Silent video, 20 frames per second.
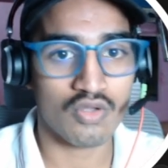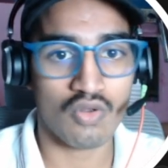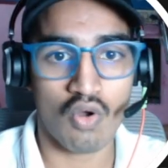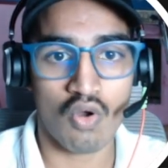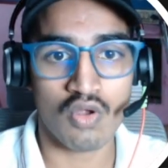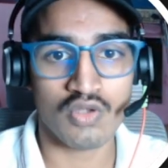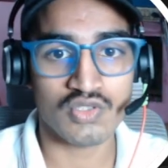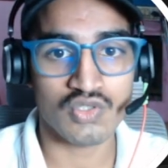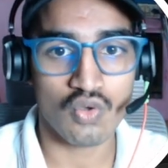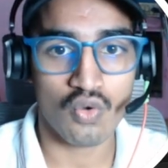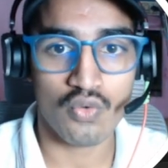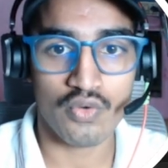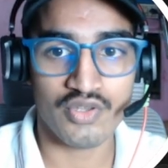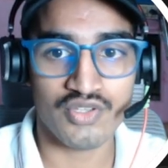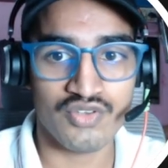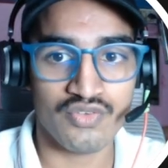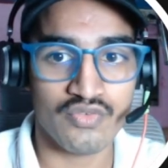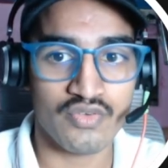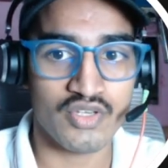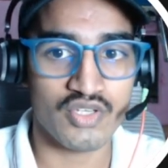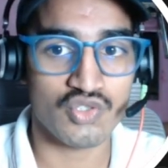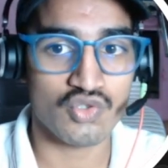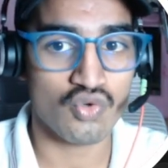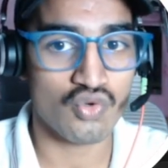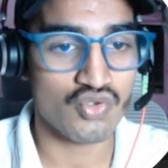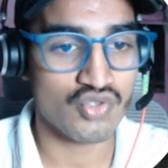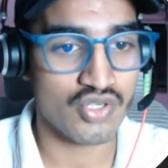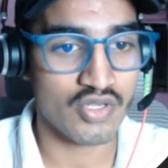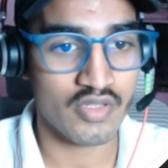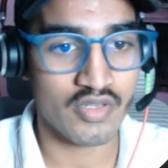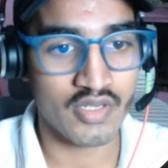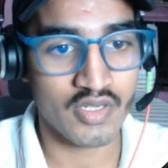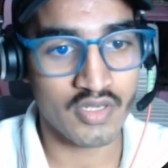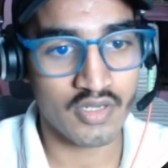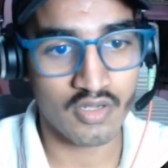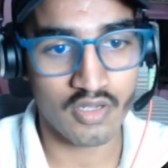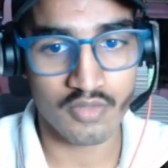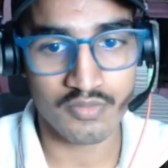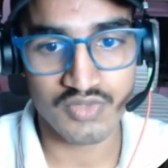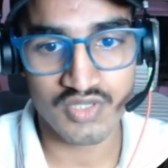cross origin resource sharing
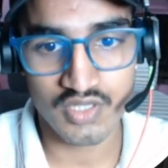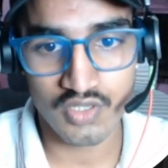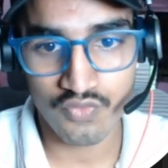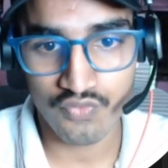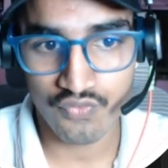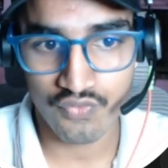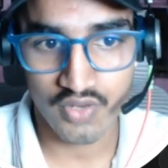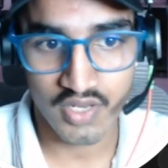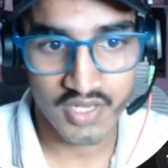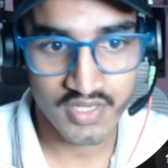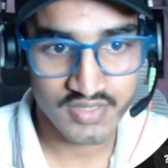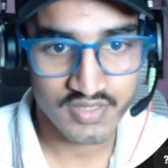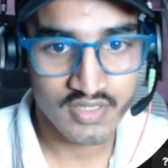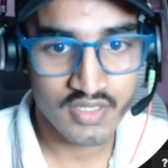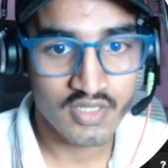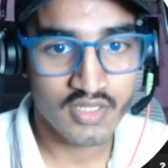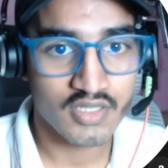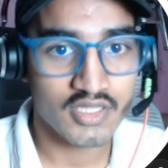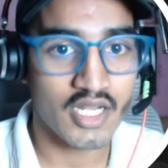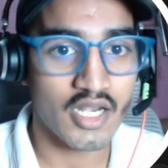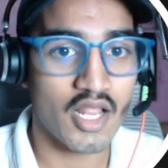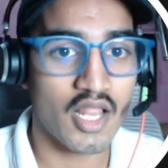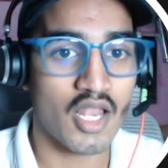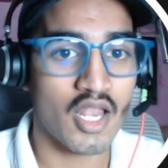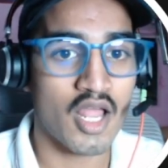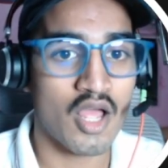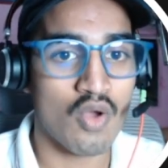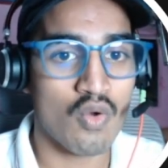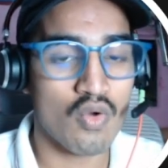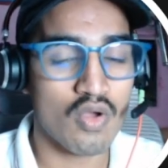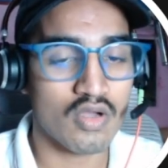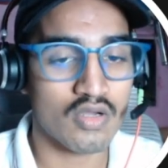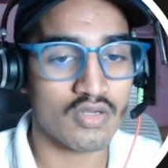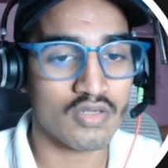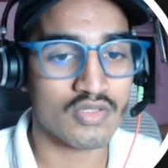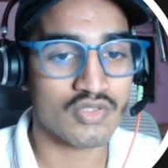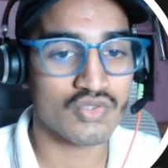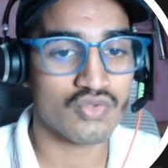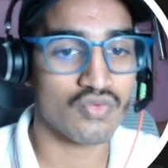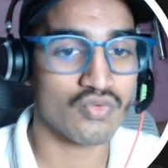comes in a phase that allow
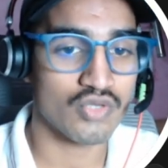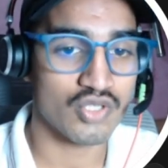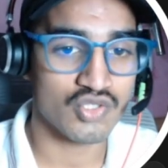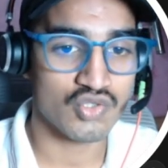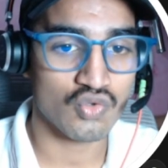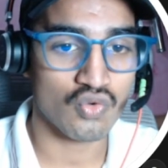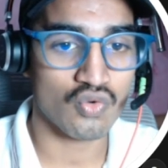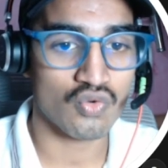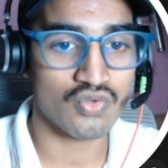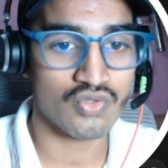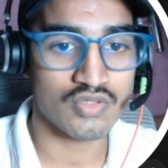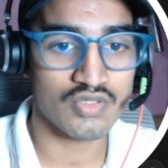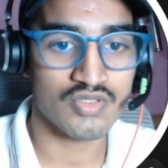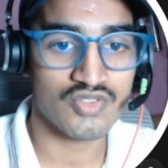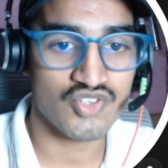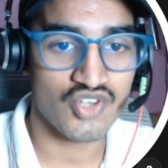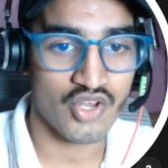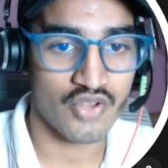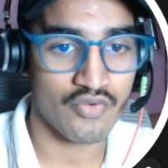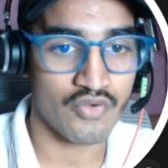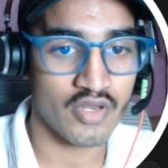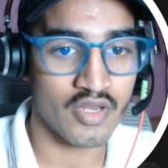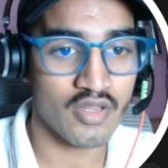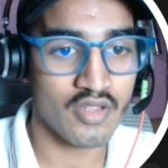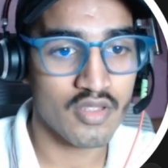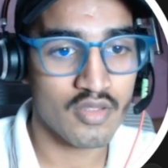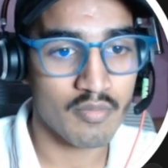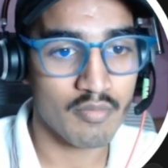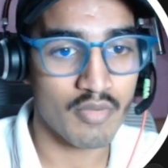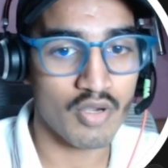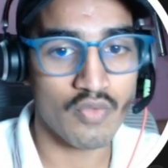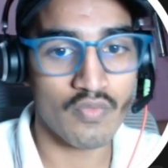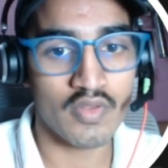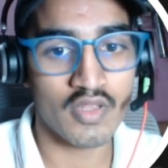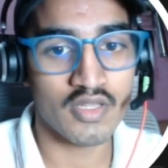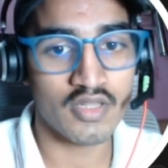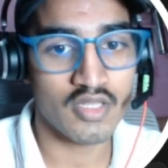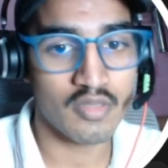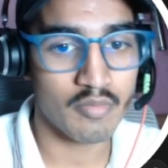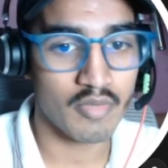us to resource sharing
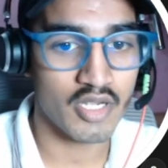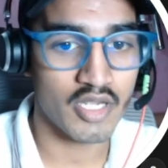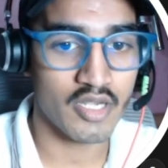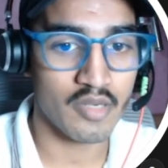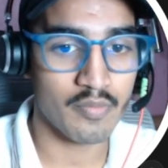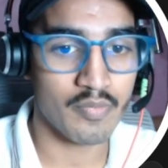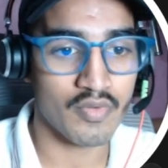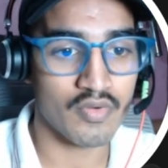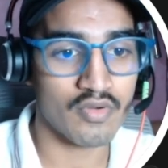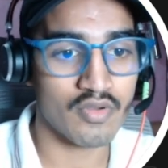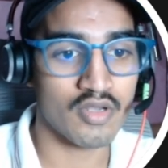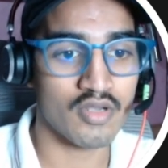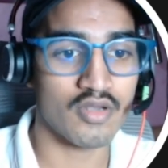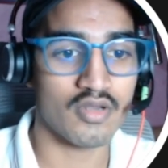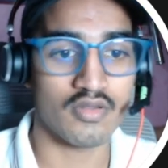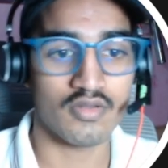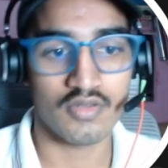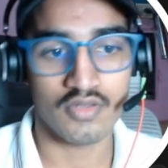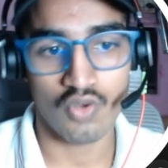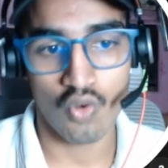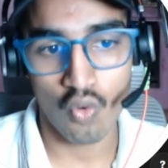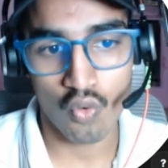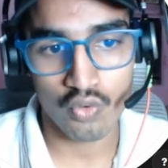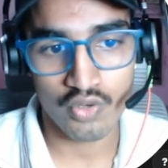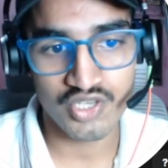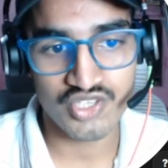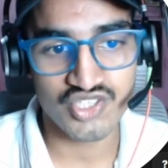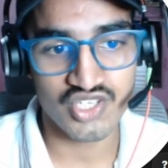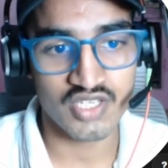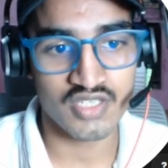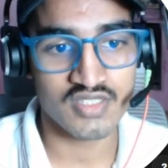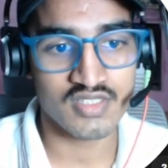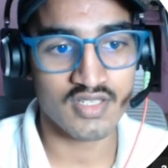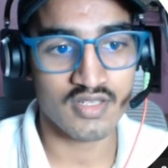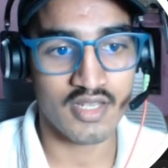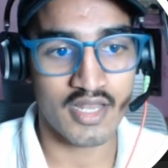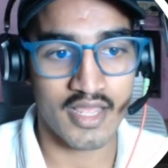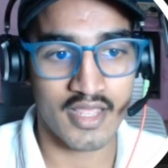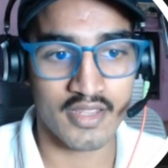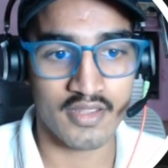between the multiple origins
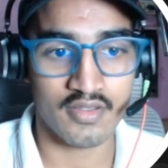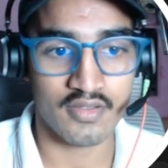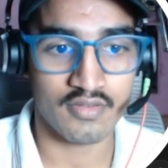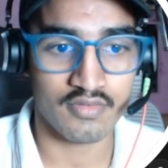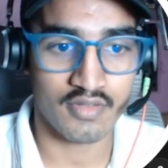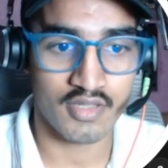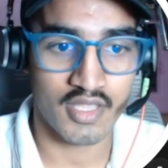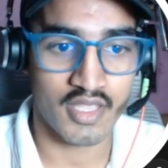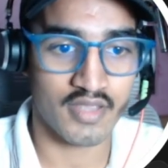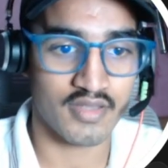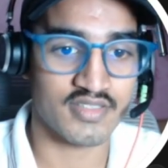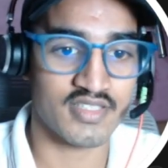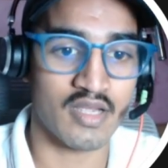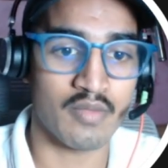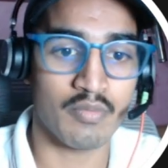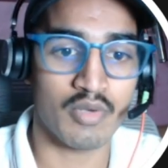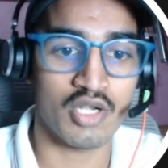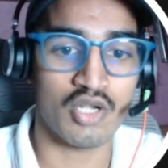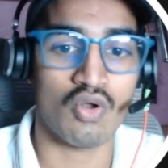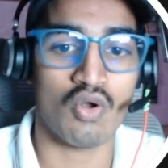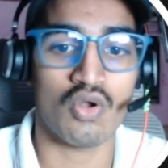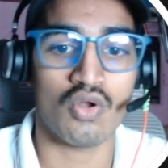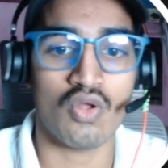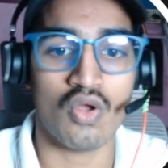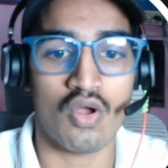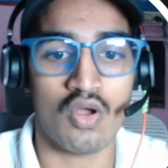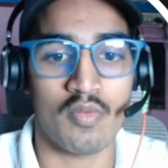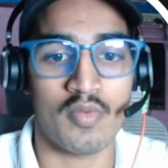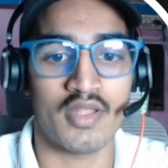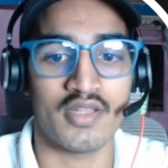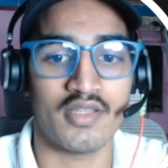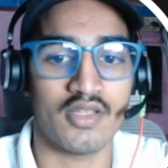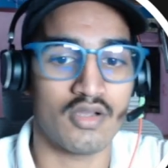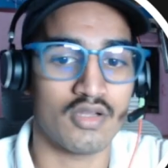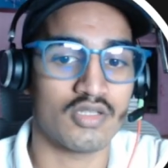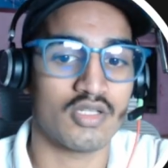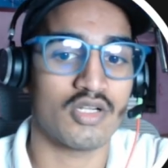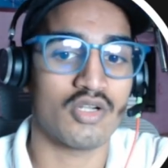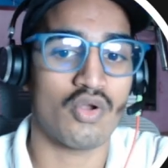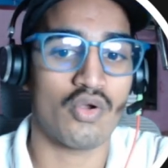like example.com and the
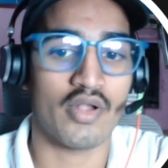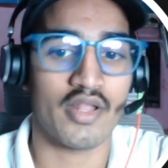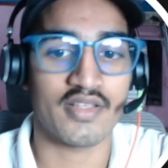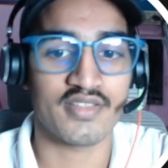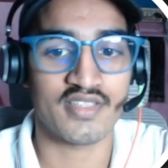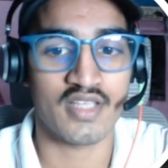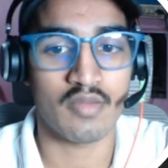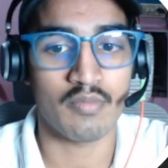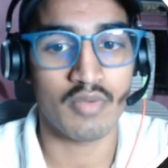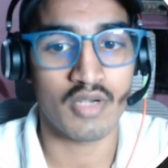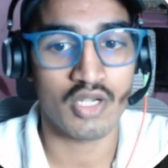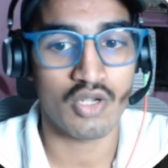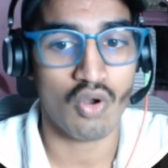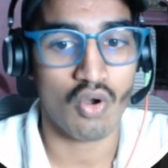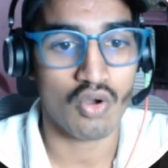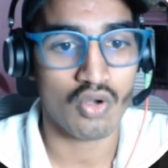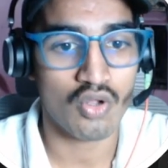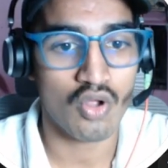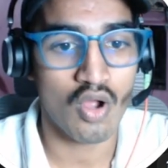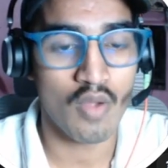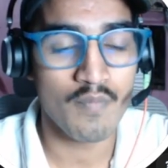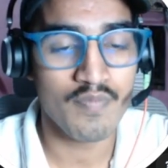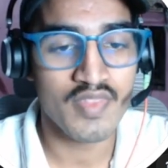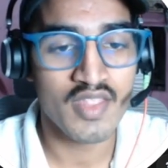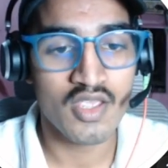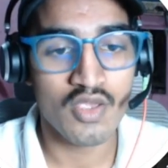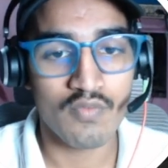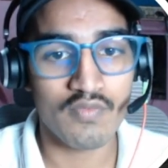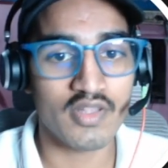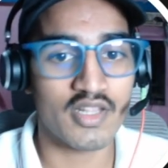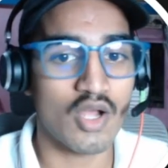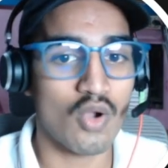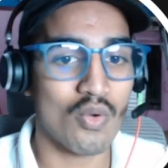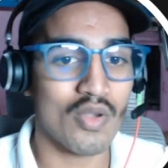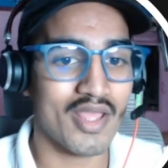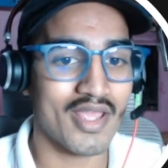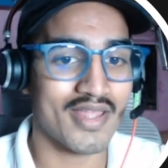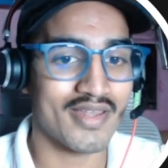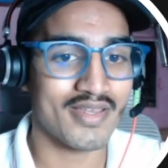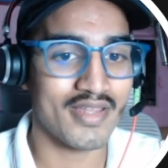other example.com
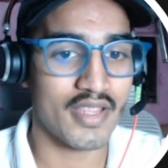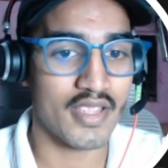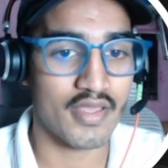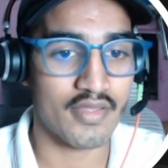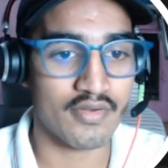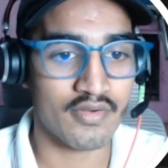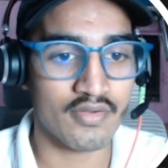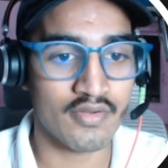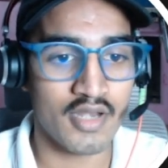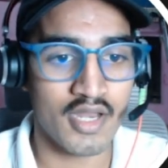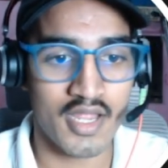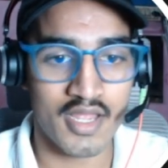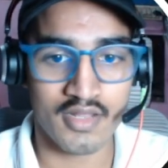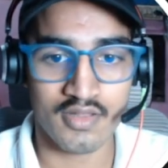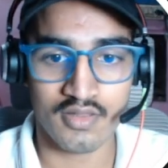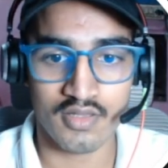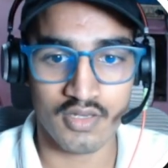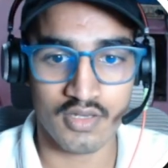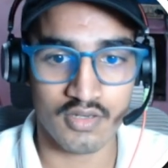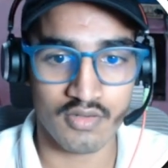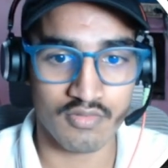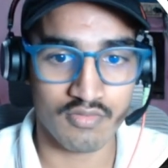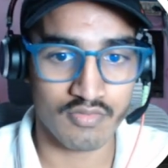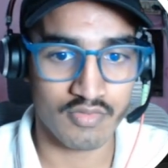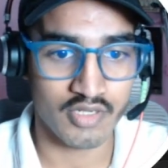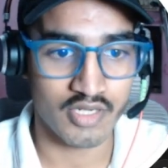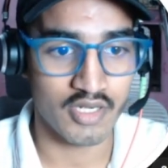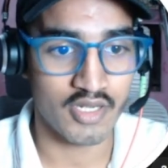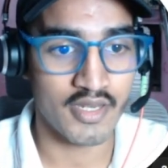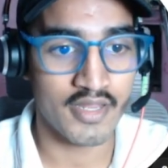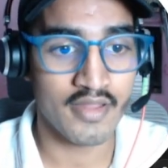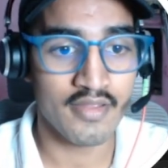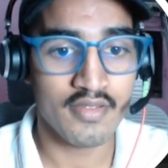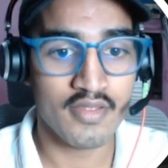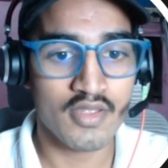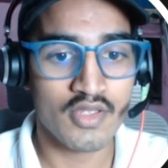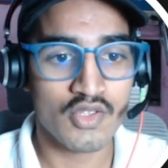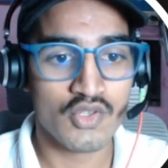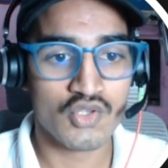without any error and the delay.